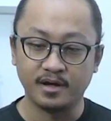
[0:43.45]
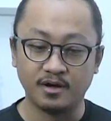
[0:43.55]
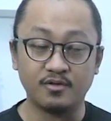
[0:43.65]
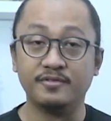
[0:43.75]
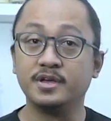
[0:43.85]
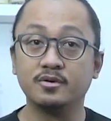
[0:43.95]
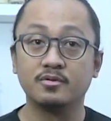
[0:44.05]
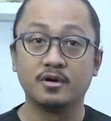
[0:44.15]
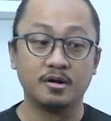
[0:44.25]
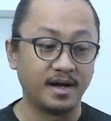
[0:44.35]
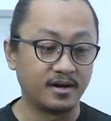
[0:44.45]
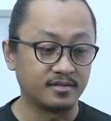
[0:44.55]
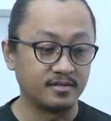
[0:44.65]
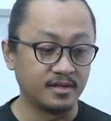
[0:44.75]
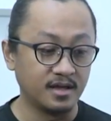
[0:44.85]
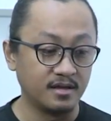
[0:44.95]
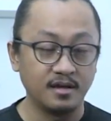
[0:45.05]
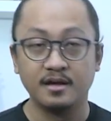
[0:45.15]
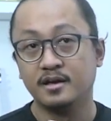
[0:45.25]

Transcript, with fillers: review about the